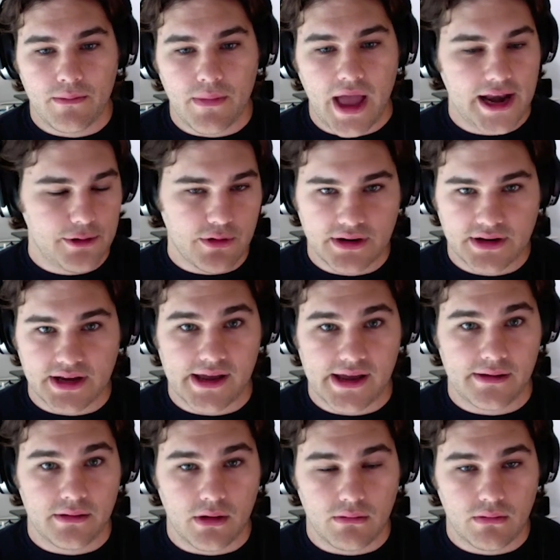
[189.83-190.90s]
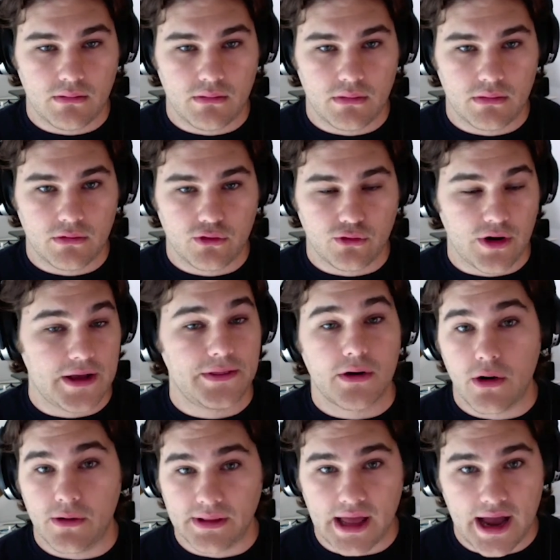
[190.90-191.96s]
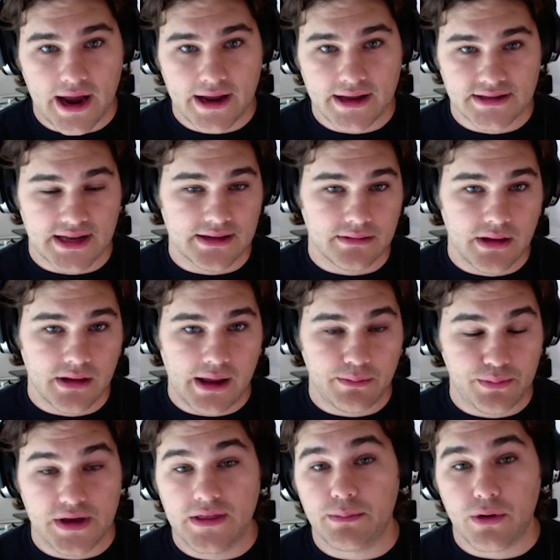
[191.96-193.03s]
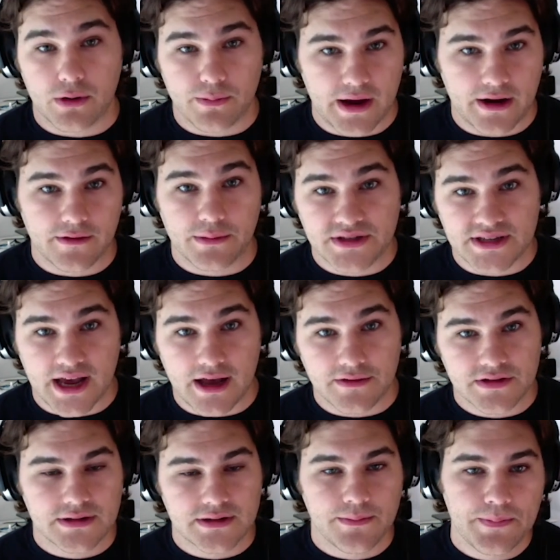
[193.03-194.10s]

anyone can create their own lines and be the bookmaker themselves.